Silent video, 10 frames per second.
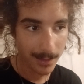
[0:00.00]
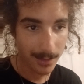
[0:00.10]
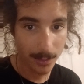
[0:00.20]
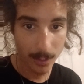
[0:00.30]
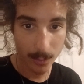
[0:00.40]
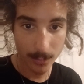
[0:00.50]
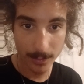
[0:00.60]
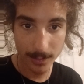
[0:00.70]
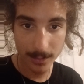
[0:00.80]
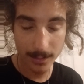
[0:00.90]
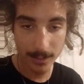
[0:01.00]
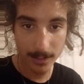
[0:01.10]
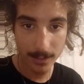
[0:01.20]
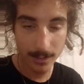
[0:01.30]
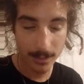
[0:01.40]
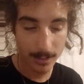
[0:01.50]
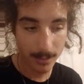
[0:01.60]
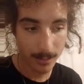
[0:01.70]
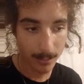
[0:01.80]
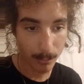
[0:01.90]
you don't
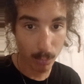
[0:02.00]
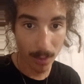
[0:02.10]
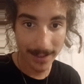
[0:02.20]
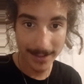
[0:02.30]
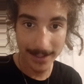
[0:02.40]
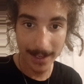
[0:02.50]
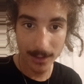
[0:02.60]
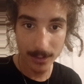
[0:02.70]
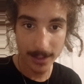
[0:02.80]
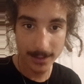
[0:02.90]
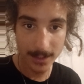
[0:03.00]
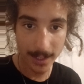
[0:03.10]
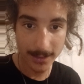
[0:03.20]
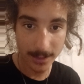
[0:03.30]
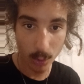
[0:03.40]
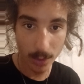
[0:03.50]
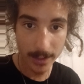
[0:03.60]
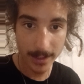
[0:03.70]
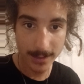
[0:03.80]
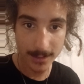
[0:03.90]
break down as a as an
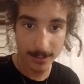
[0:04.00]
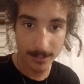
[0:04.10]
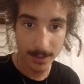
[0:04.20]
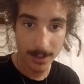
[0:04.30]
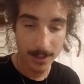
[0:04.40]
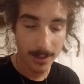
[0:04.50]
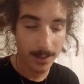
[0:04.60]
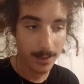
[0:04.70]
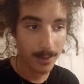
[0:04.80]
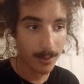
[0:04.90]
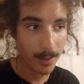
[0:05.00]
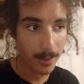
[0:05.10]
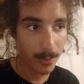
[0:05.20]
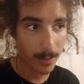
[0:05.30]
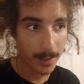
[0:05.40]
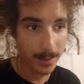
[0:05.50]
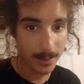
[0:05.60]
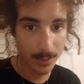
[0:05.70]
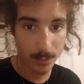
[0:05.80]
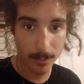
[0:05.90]
organism you know
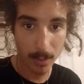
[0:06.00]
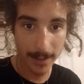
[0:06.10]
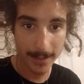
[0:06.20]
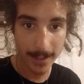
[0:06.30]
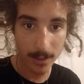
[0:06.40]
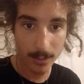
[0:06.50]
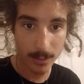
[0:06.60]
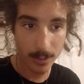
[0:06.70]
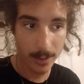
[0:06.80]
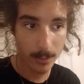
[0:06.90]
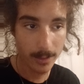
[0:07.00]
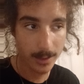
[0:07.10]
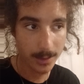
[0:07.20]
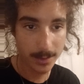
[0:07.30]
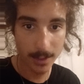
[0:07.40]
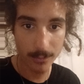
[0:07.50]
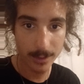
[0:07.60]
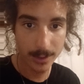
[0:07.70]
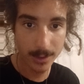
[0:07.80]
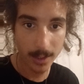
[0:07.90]
otherwise you would break down or you would just
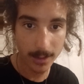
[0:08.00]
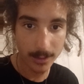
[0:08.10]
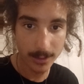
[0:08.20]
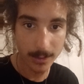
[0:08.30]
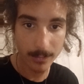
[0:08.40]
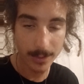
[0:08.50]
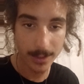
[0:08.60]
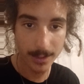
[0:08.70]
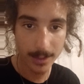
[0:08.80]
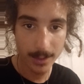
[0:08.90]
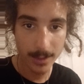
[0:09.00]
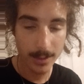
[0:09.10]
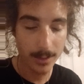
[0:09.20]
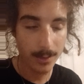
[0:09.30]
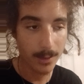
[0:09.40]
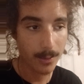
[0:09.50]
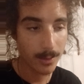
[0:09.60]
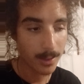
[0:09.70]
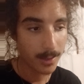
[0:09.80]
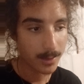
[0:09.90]
self-destruct or something you
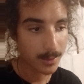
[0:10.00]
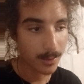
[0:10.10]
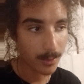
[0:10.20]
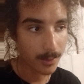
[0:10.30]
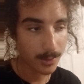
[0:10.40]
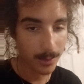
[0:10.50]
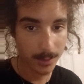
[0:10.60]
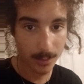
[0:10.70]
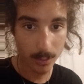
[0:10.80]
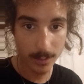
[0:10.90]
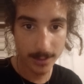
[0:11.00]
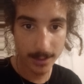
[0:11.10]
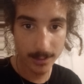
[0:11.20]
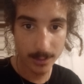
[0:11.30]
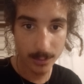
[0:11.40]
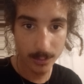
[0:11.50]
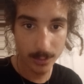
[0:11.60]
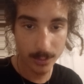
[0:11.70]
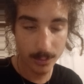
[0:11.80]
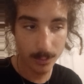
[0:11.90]
know so so the soul is here to
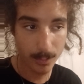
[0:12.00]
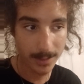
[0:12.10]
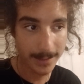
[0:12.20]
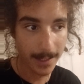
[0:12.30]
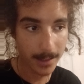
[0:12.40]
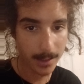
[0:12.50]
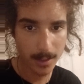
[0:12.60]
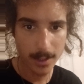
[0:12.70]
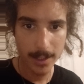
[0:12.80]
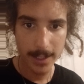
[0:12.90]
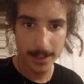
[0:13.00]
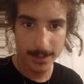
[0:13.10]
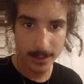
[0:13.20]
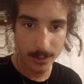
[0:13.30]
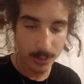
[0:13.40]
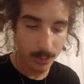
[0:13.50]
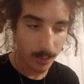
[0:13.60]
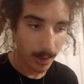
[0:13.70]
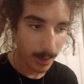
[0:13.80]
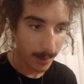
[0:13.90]
to protect it it's here
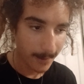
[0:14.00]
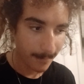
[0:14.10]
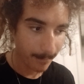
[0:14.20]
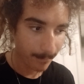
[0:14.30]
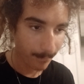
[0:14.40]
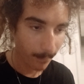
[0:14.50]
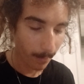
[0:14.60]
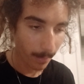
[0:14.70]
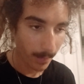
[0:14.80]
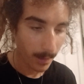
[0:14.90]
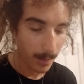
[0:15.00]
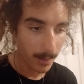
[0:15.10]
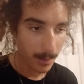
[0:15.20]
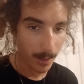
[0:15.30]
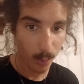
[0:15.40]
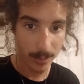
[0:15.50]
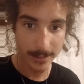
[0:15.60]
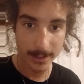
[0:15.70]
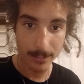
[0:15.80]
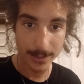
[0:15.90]
to, uh, I don't want
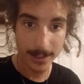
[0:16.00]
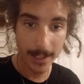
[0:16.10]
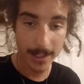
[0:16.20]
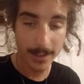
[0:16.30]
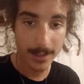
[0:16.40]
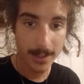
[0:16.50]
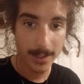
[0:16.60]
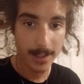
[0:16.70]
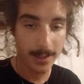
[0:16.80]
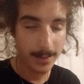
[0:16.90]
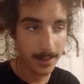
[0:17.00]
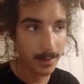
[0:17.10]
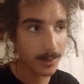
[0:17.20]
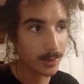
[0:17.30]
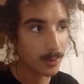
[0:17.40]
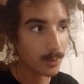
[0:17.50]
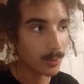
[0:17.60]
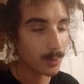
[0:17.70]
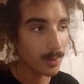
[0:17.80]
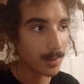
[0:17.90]
to say protect, it's here
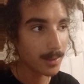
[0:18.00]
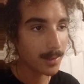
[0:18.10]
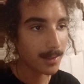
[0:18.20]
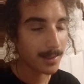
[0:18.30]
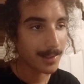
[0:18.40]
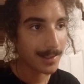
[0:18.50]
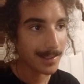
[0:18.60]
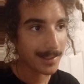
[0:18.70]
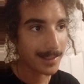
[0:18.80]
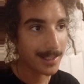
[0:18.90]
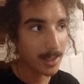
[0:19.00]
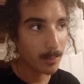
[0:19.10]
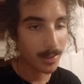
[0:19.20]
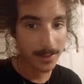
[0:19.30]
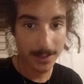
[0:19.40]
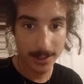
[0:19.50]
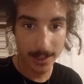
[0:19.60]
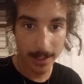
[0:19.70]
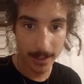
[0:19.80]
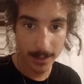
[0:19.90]
to keep us in
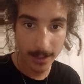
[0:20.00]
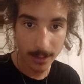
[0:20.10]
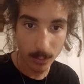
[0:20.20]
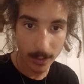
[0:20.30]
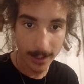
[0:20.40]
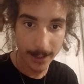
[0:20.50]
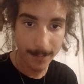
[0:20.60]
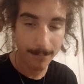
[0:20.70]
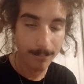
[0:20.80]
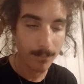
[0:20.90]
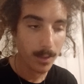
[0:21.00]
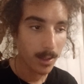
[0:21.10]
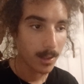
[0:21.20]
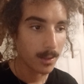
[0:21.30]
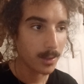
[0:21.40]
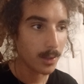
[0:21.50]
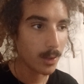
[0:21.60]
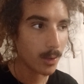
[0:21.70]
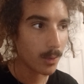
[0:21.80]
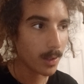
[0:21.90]
check in a way. You
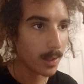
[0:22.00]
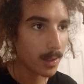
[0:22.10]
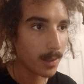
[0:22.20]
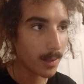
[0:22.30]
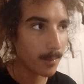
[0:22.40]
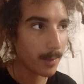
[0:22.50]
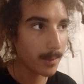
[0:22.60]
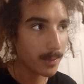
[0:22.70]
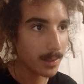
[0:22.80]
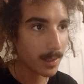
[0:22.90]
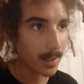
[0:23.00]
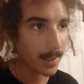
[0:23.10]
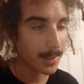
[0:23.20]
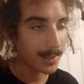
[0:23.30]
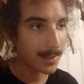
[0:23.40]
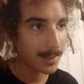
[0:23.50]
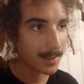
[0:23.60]
know, uh, maybe like